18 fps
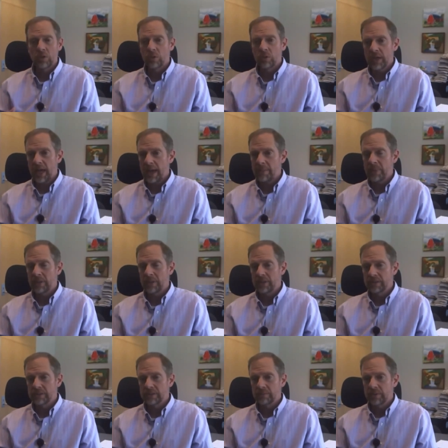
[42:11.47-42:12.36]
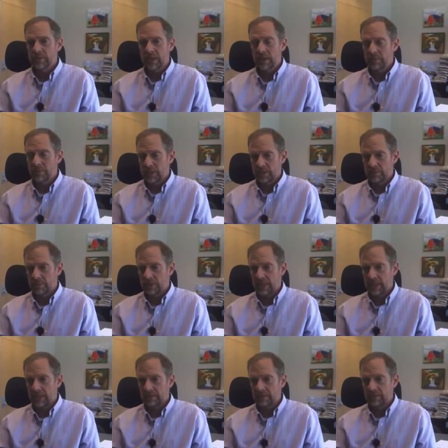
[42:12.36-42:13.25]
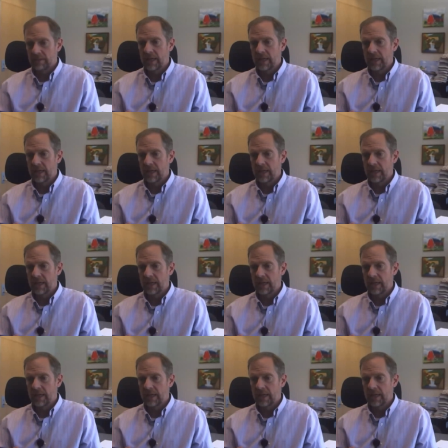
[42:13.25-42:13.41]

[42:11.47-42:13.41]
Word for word: old capitalism to come into play.